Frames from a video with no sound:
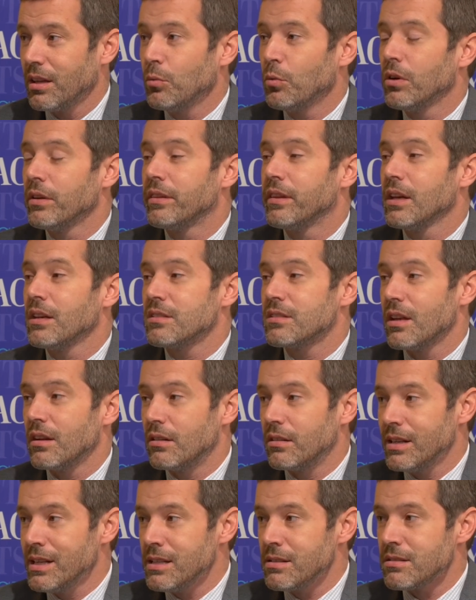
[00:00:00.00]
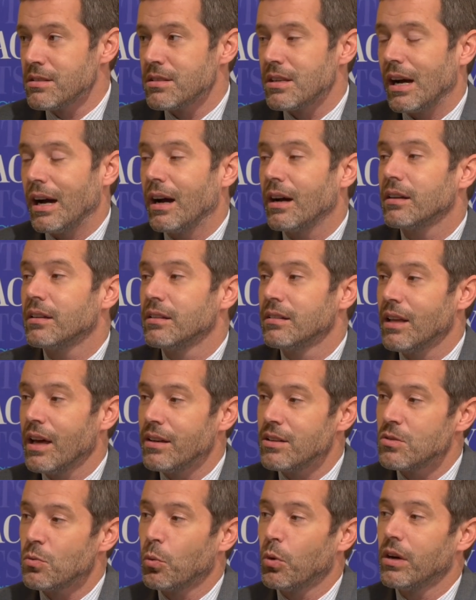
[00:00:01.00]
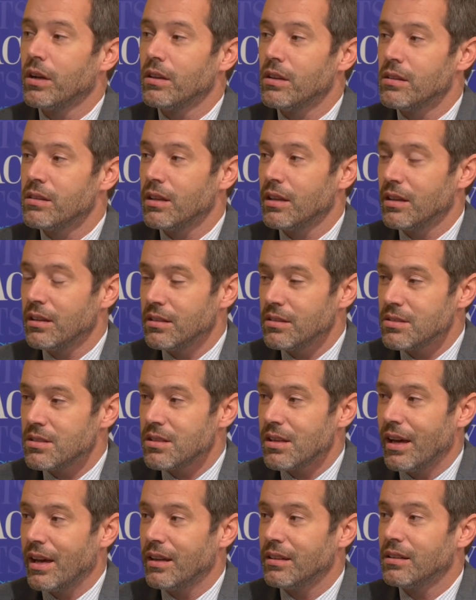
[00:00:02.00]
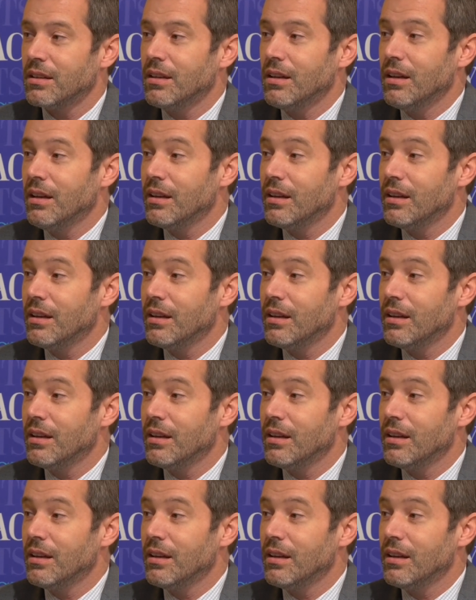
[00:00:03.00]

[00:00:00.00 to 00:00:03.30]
They want things that are in stock. And that is one of the things that,